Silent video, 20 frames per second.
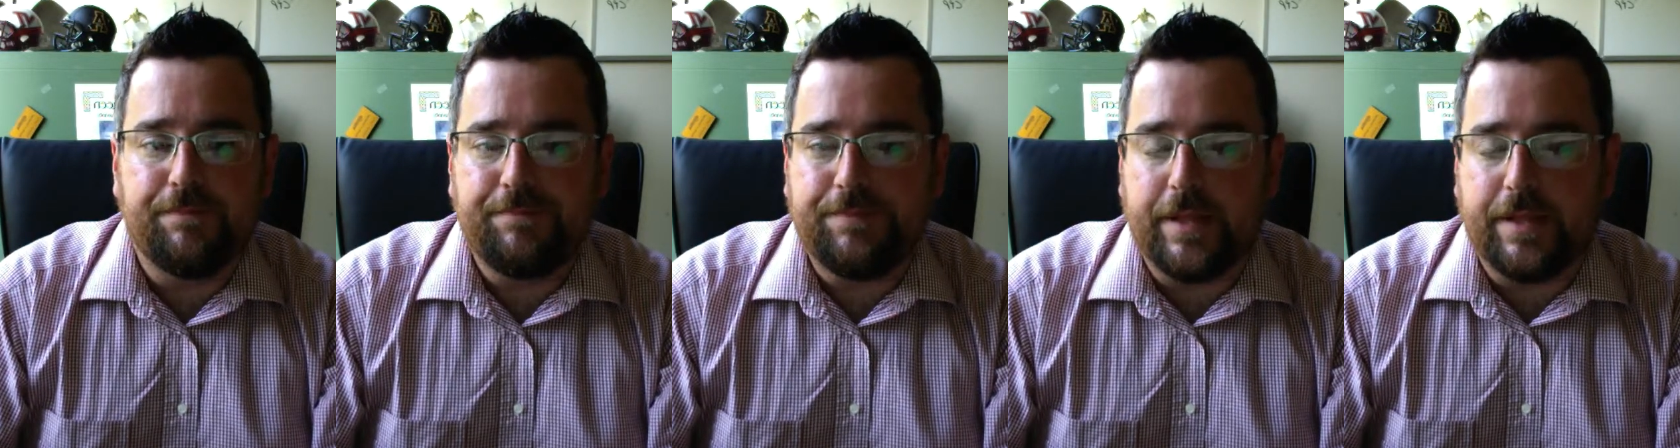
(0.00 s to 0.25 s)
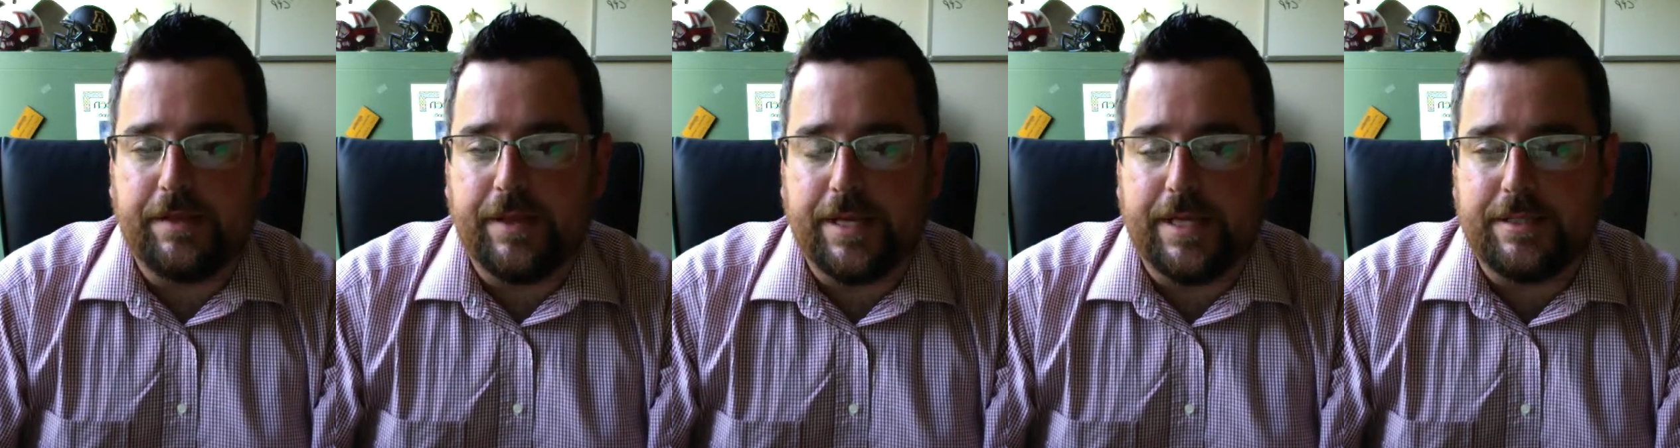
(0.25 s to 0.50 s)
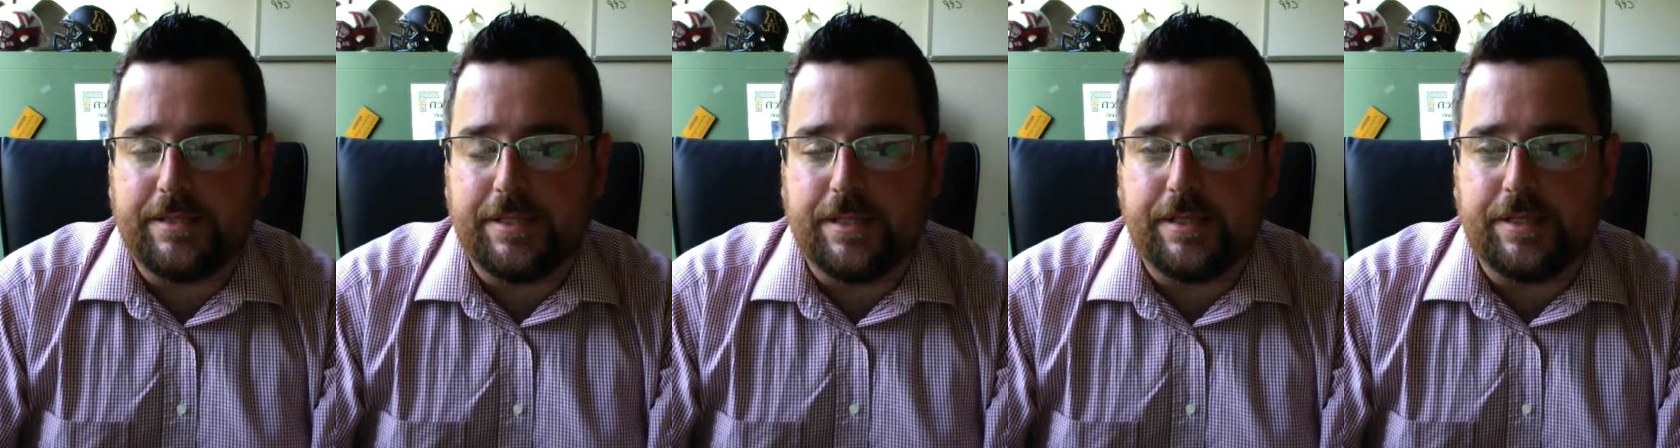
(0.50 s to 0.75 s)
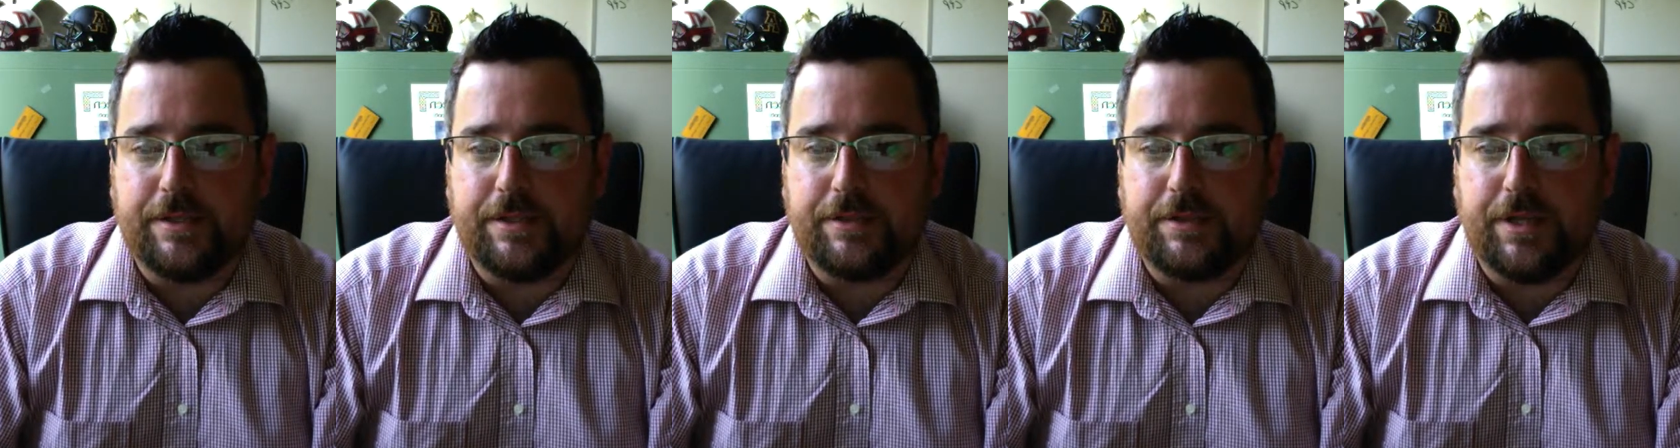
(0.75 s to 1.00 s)
And like I said,
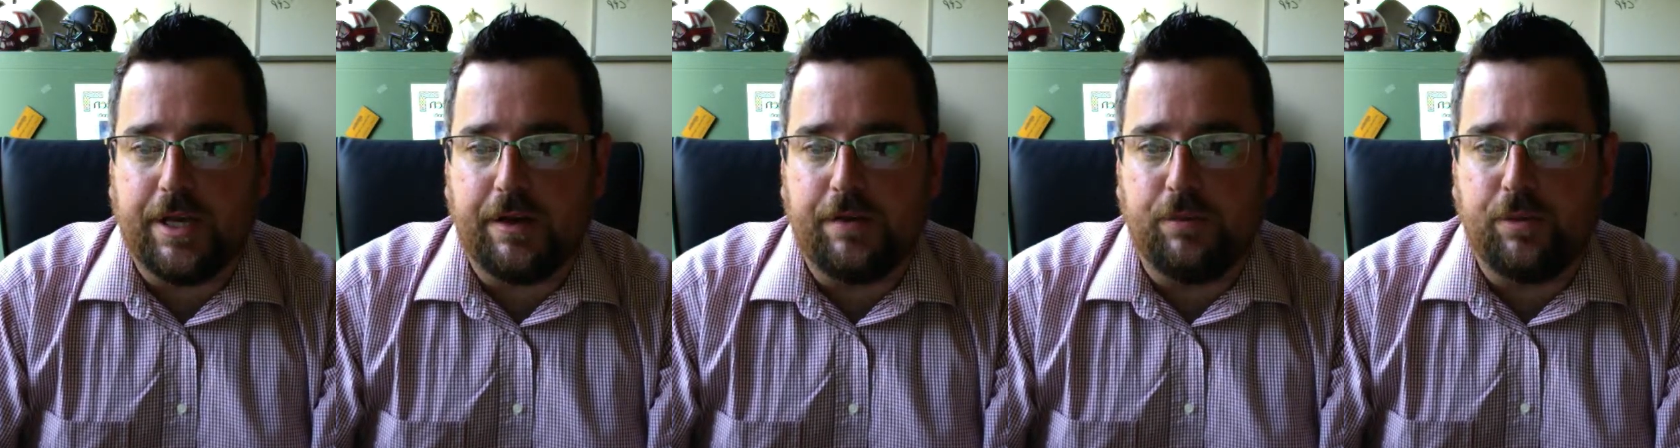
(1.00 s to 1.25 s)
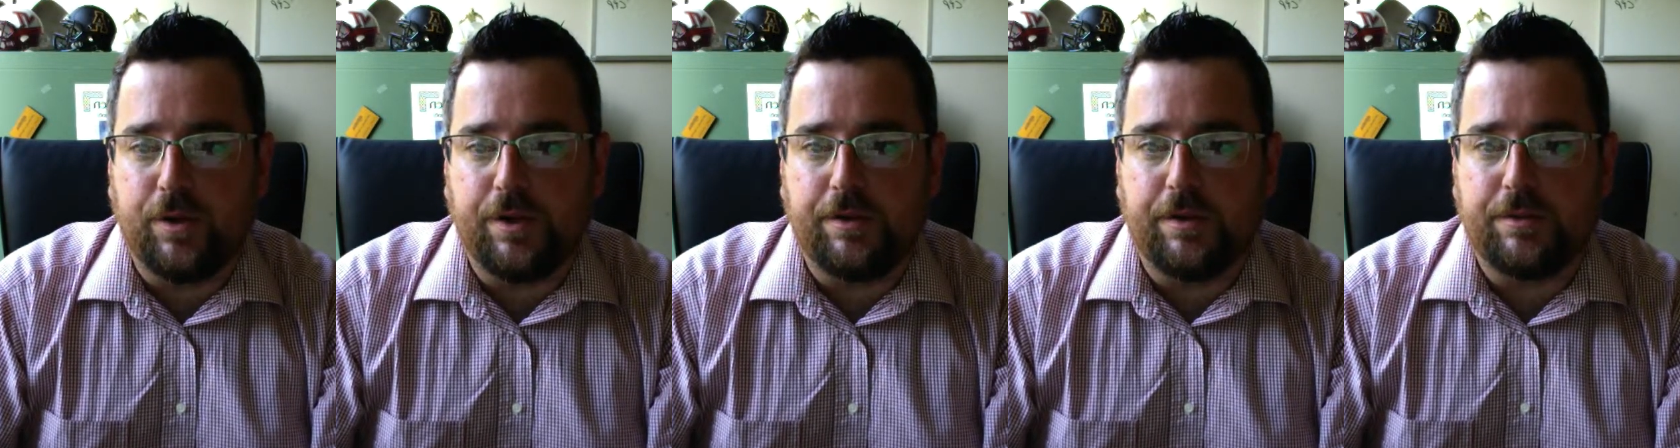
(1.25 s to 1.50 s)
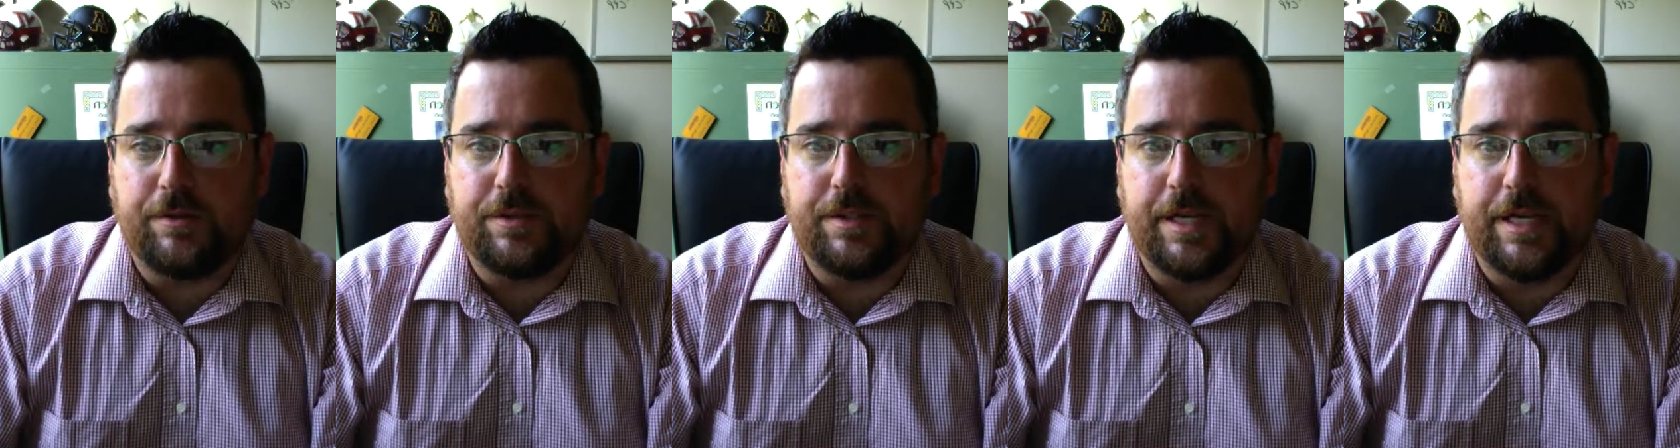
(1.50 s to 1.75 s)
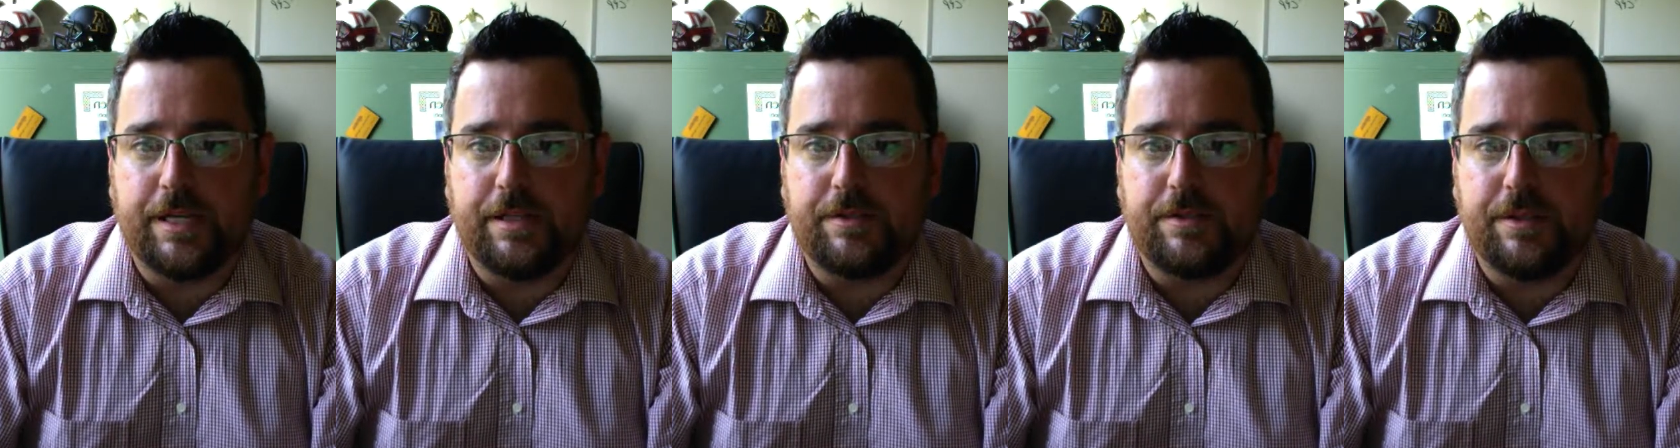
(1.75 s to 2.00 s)
this is kind of one of those
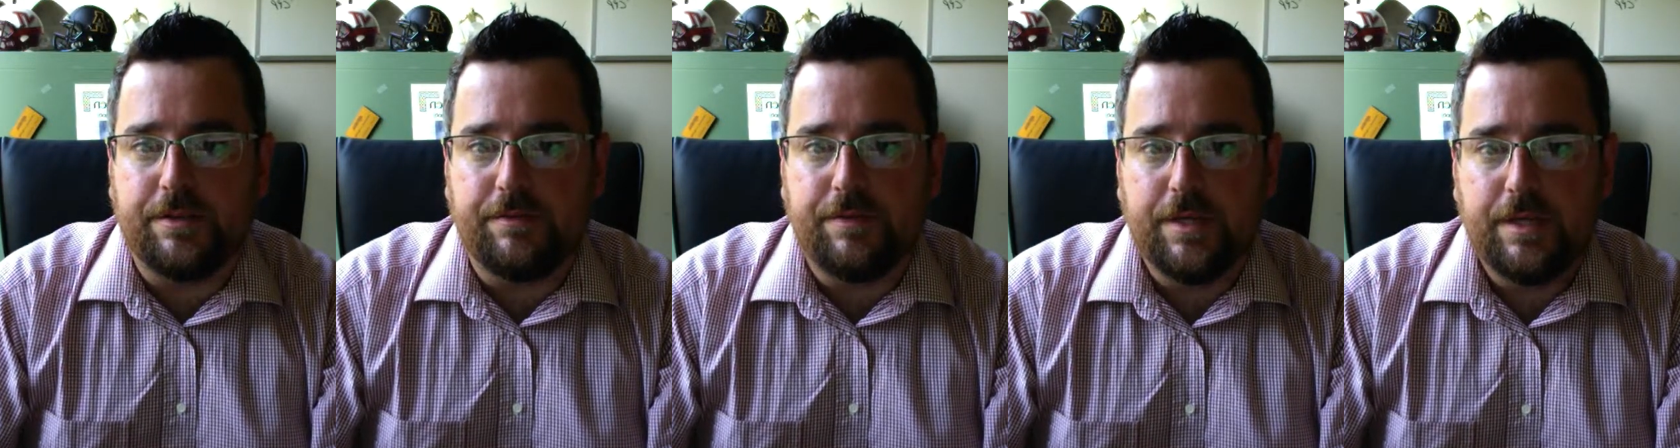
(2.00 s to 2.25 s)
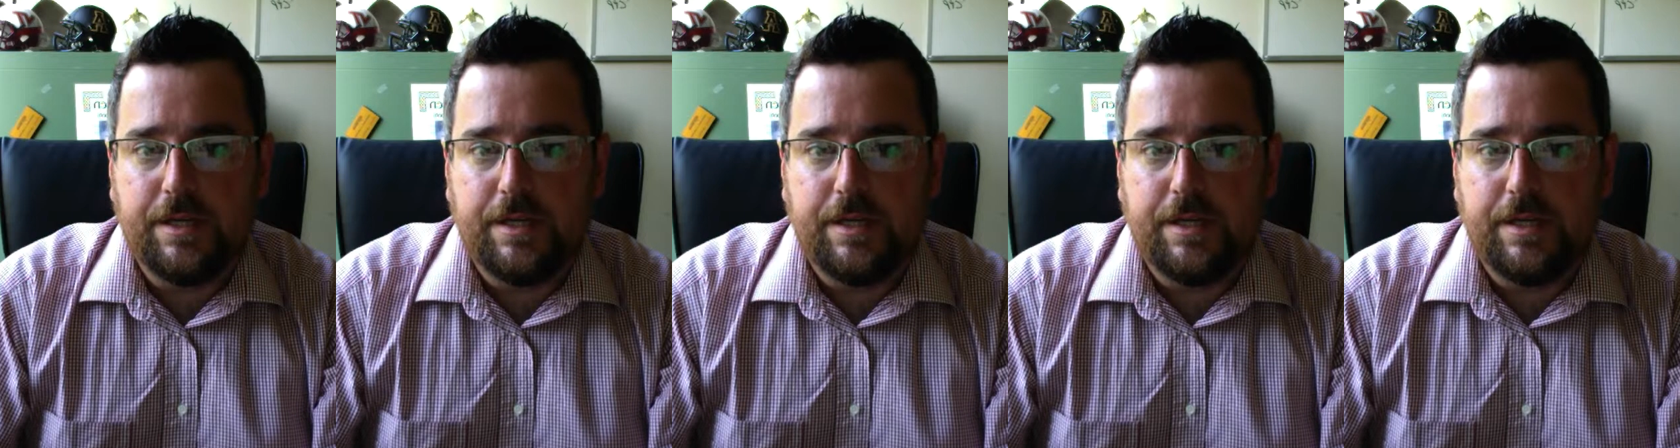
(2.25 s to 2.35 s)
things of